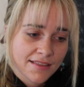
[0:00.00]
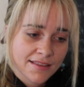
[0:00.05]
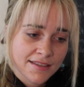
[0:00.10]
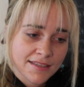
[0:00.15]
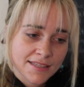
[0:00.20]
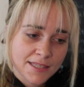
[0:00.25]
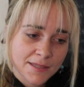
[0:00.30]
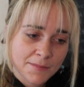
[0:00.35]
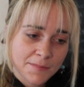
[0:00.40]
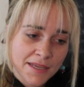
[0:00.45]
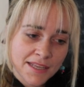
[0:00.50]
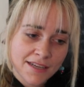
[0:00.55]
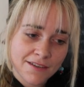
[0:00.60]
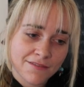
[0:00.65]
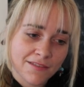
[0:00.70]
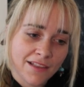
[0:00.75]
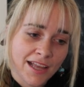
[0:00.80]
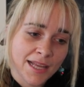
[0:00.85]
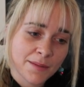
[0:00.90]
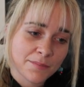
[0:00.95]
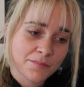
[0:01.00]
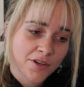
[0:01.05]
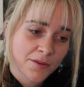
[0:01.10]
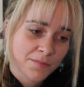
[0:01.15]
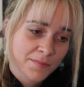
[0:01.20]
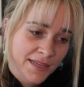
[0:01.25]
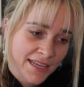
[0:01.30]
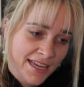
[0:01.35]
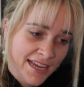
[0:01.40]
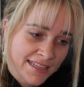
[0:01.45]
the speed of light
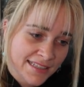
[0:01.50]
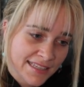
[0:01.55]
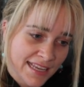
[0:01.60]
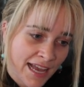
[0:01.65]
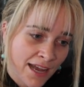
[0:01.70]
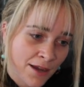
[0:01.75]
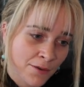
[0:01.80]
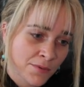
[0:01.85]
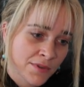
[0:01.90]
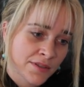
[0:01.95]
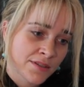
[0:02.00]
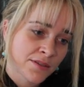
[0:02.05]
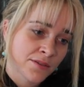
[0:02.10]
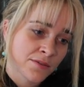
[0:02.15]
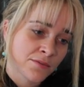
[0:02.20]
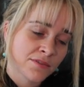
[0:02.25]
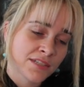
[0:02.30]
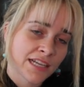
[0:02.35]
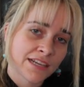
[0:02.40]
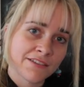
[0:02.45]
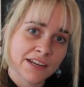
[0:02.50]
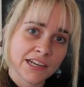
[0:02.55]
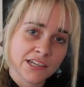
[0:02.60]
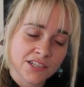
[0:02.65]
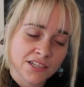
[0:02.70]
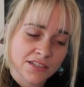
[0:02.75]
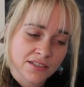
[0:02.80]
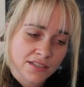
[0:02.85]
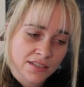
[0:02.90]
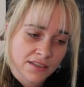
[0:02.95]
propagates outwards in all
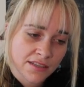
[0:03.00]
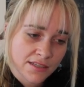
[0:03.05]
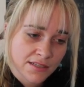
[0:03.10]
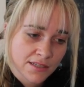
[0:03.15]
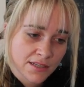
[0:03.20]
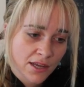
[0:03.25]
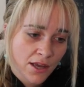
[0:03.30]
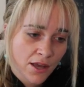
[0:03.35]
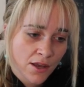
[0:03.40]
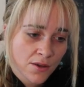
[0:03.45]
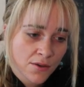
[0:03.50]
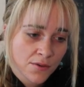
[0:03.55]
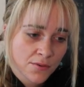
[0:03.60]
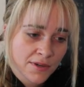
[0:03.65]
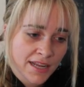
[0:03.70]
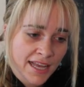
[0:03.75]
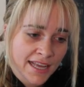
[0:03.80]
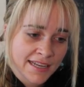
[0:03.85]
directions in this cone,